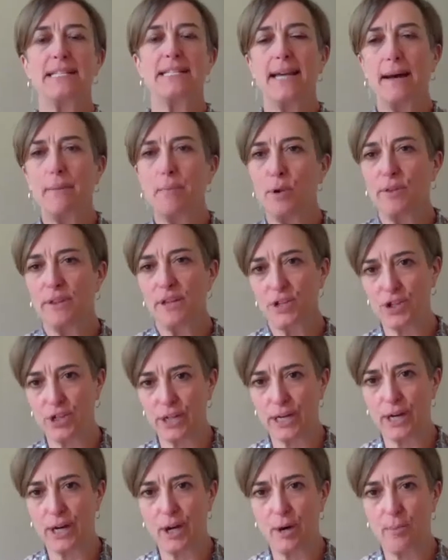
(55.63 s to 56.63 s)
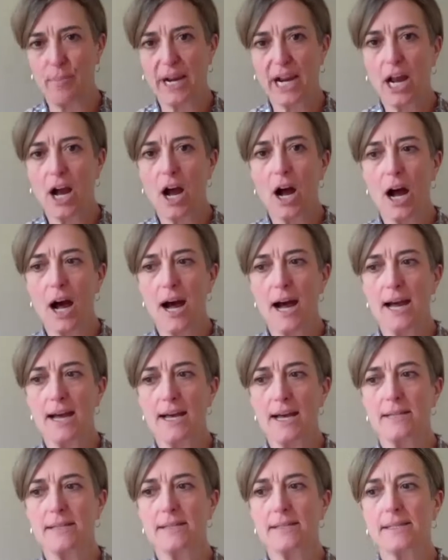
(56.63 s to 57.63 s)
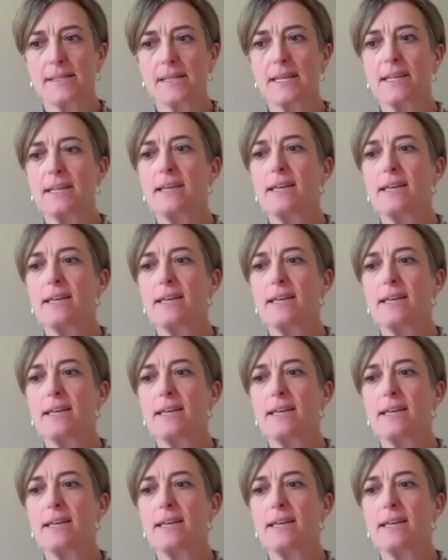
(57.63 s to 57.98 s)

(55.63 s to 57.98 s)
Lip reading: double this year because